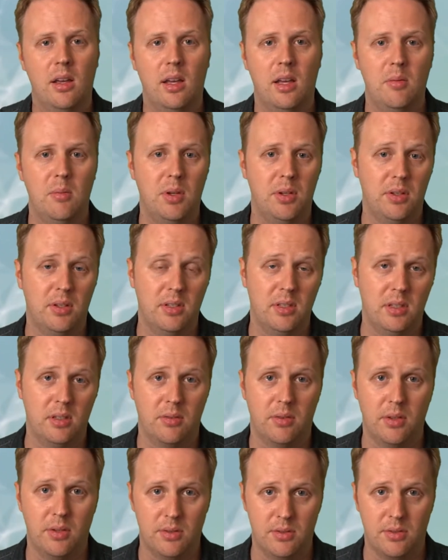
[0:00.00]
and be able to
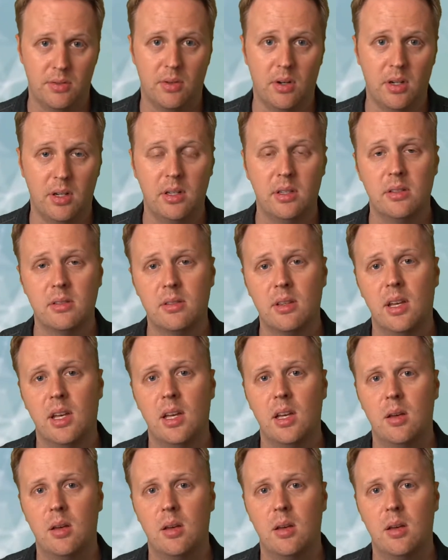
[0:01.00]
deliver those drawings.